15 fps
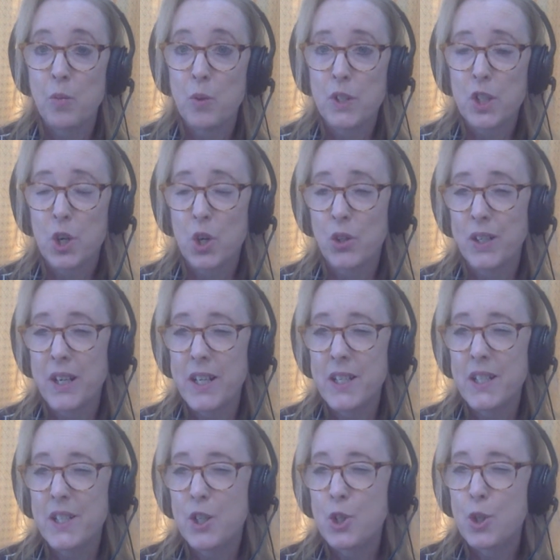what's called
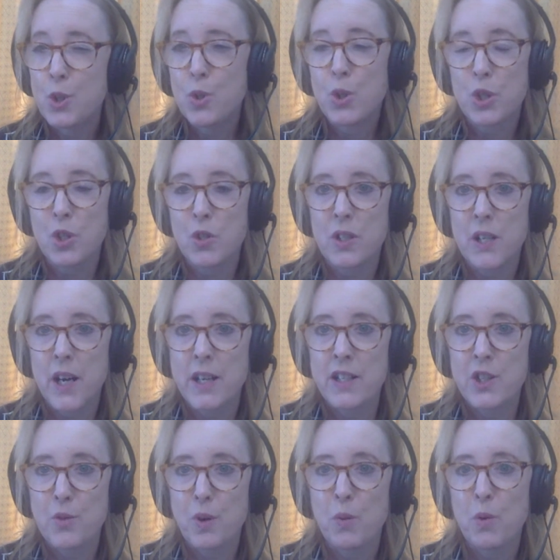institutional
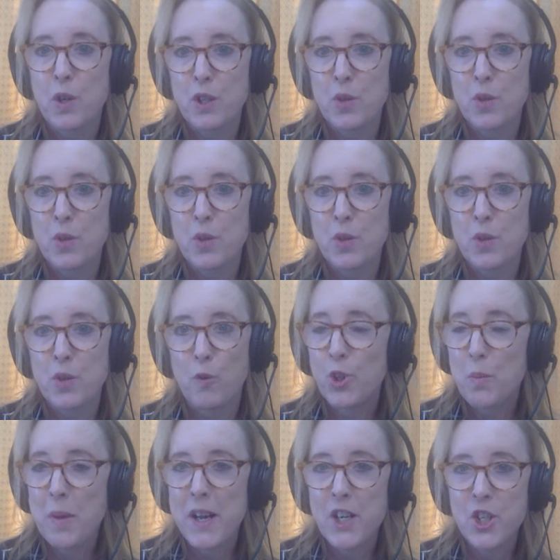side. So I worked with
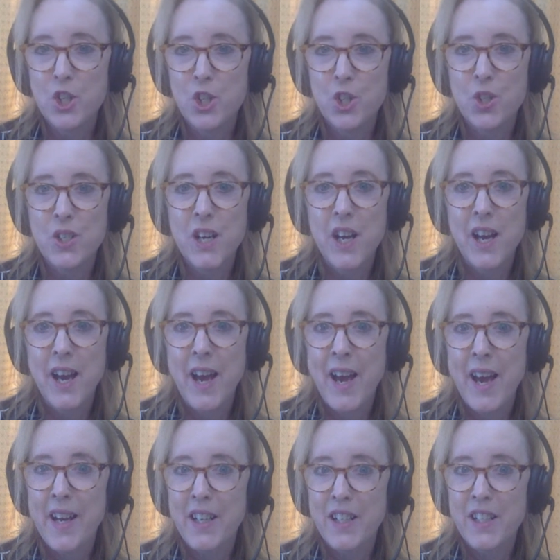portfolio managers,
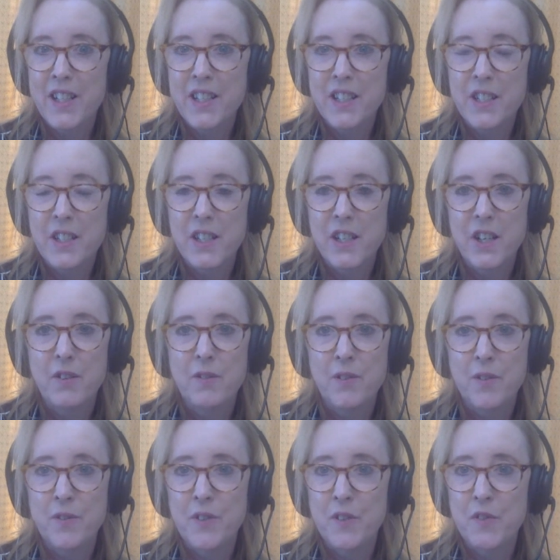analysts,
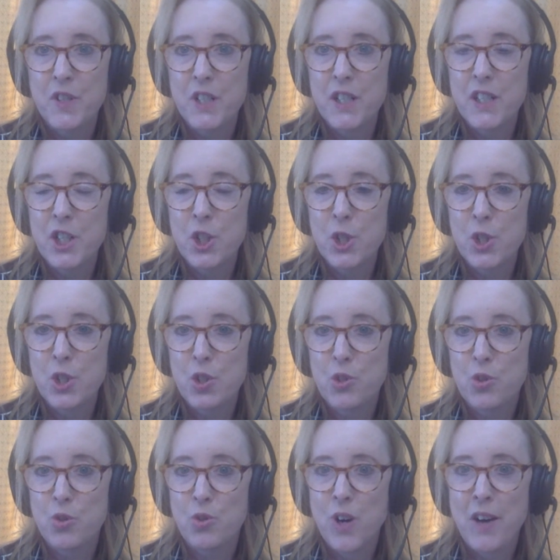for 15 years,
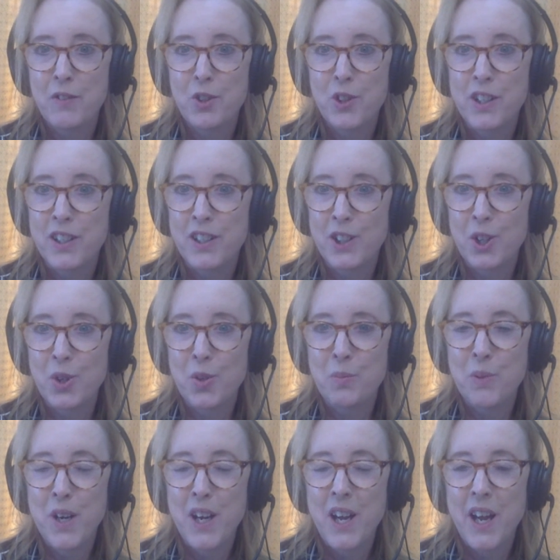traveled the
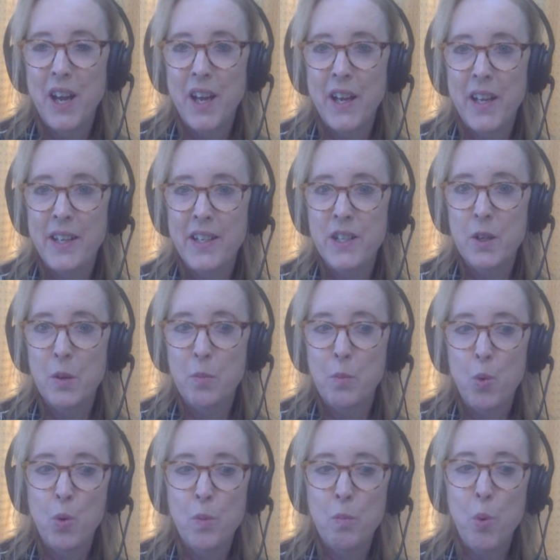globe, and
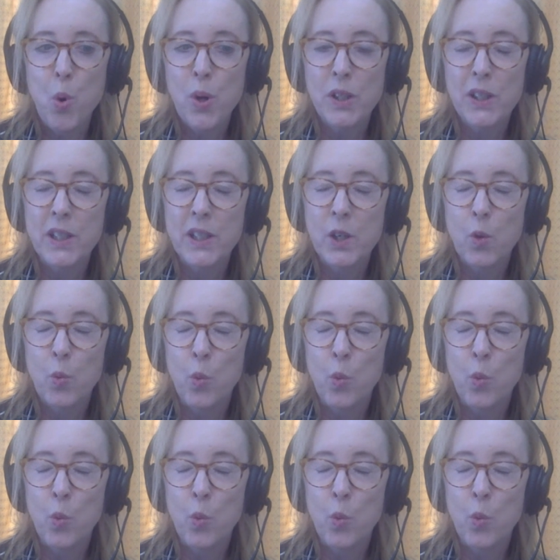more importantly,